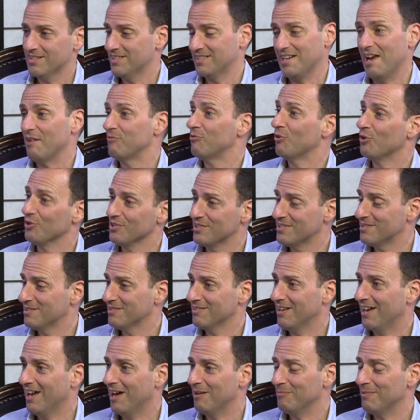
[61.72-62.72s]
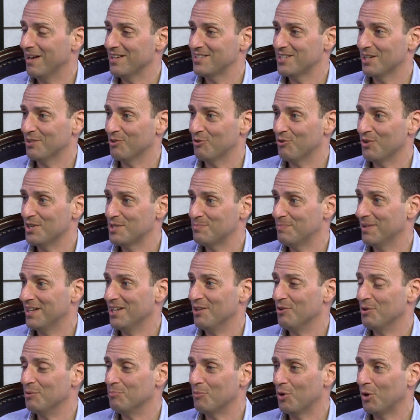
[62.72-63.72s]
a Stavros outside of Greece
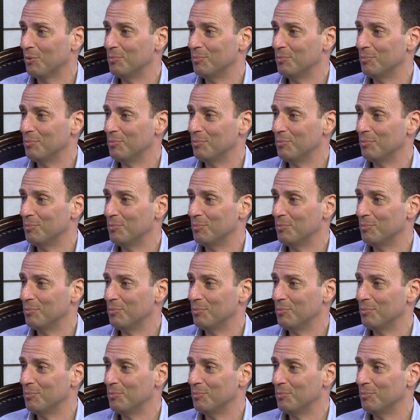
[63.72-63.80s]
but here in